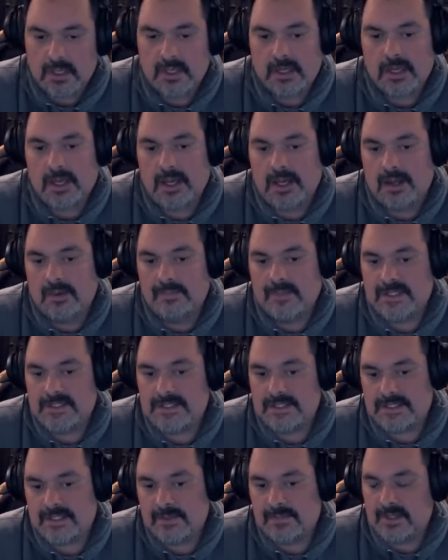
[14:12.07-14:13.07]
um,
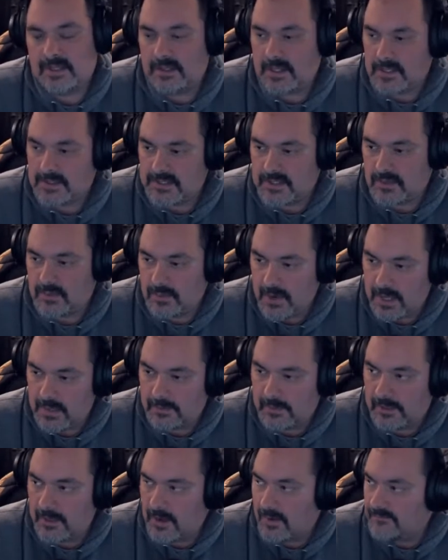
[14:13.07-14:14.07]
this is something that is
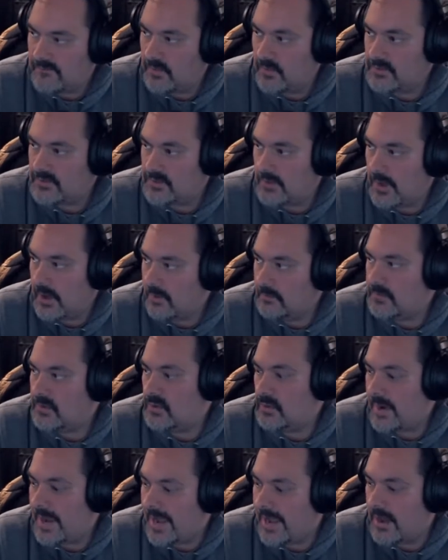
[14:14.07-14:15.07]
incredibly helpful to help
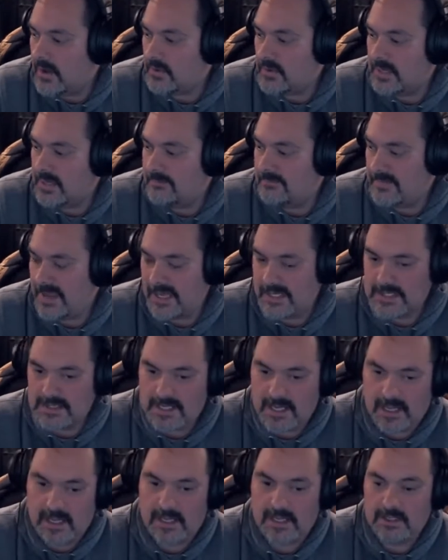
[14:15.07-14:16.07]
you out and
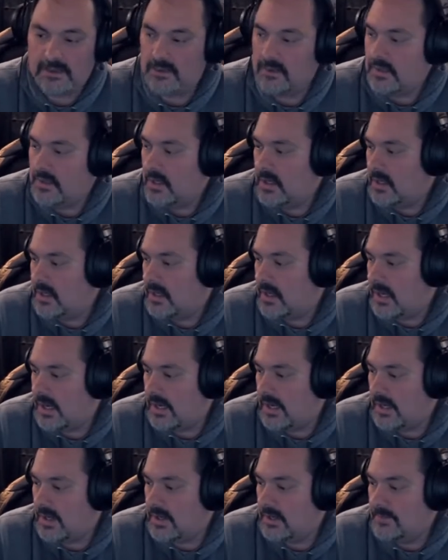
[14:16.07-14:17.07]
maintain
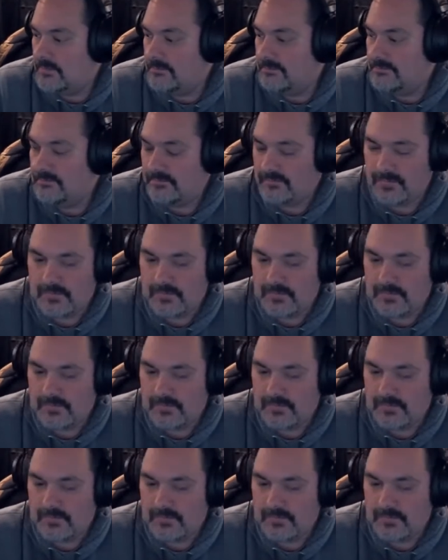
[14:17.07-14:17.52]
um,